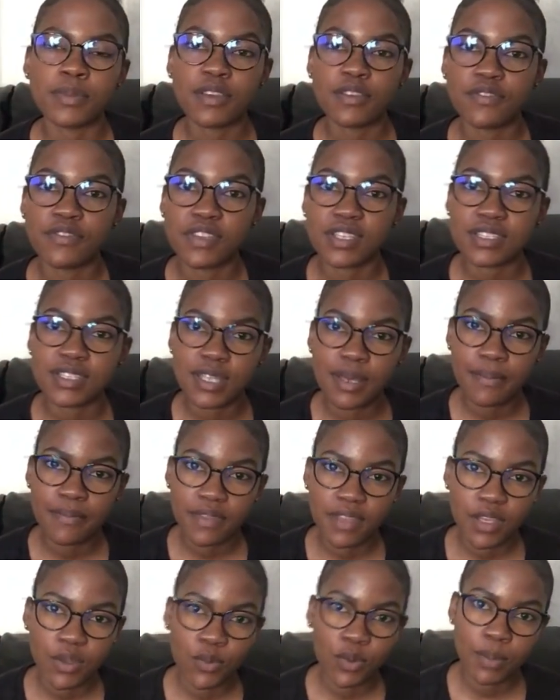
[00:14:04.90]
If there's
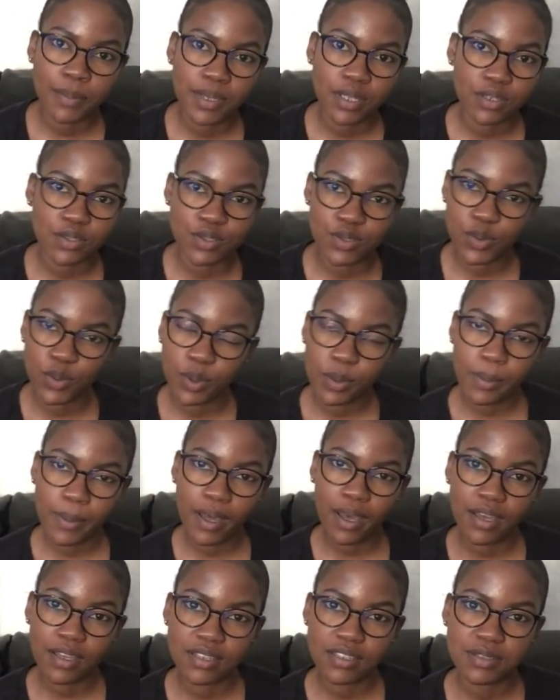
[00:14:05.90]
something you want me to talk
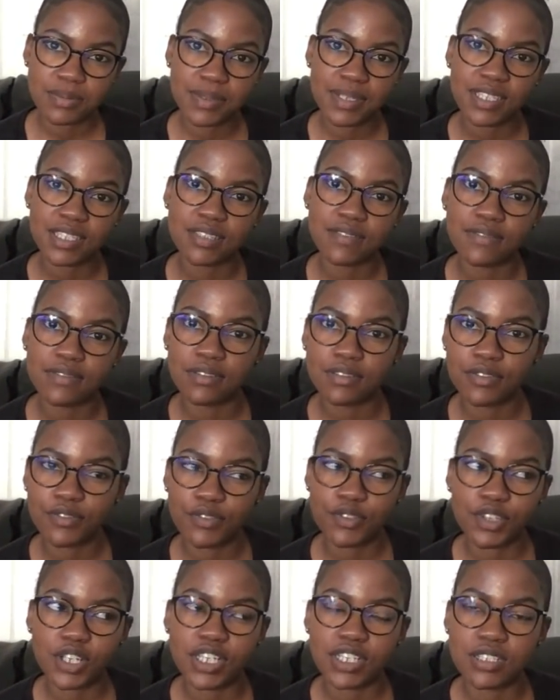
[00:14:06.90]
about, please feel
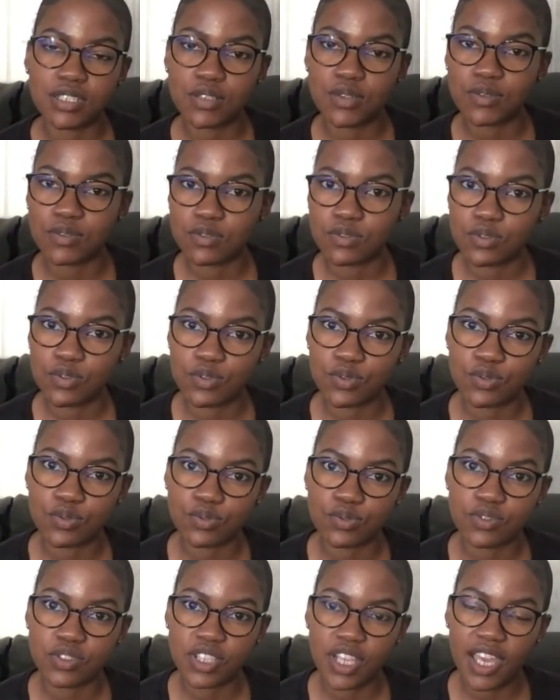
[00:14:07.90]
free
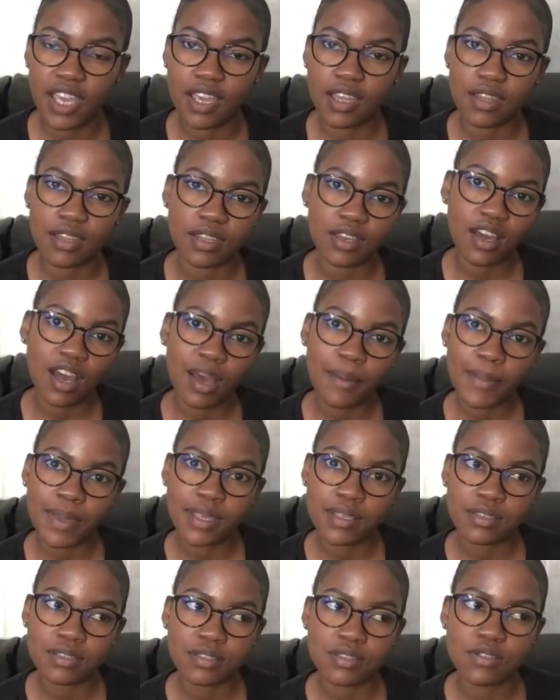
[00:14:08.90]
to say in the
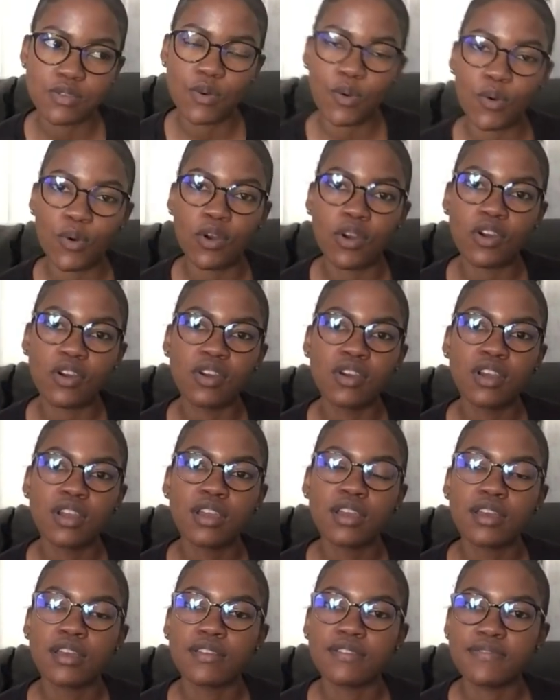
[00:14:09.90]
comments, or
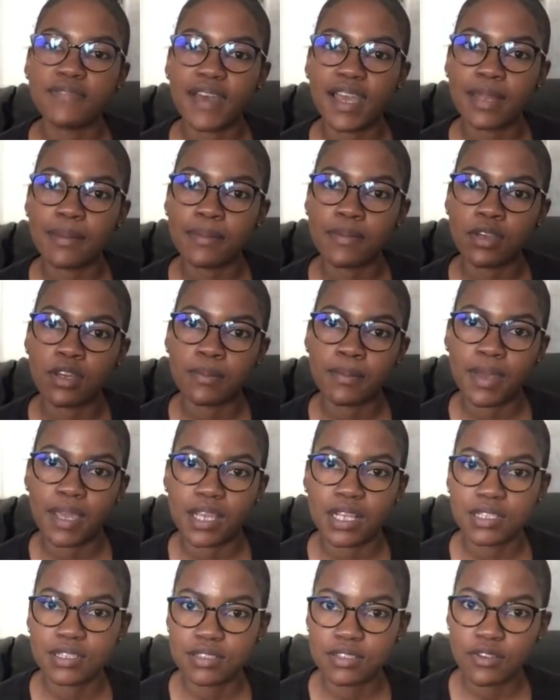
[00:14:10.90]
find me on my
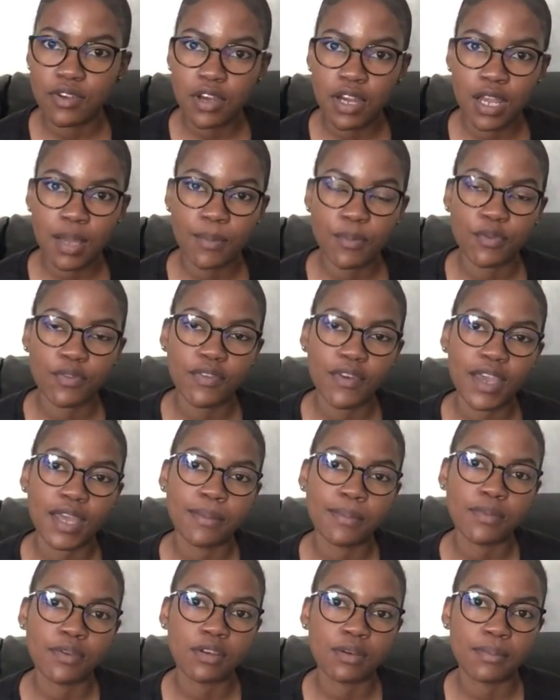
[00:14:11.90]
Instagram, or
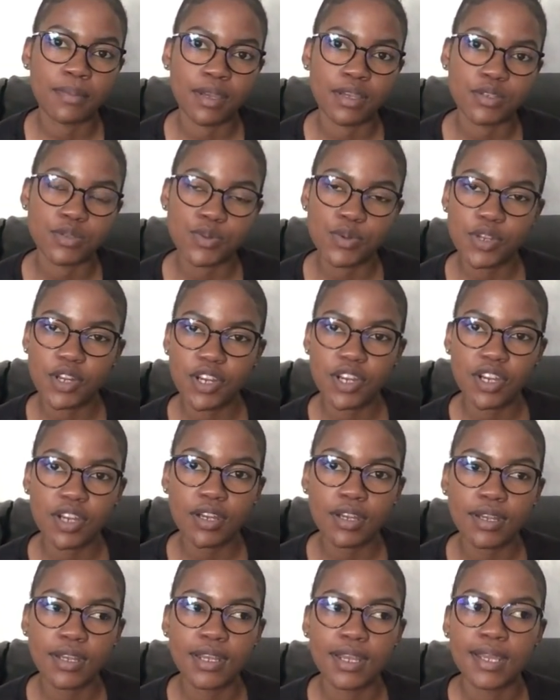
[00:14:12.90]
find me on my
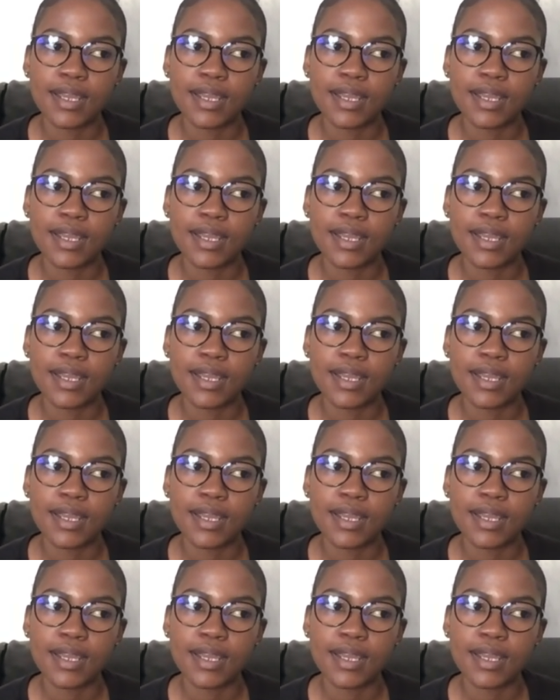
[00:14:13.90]
Twitter.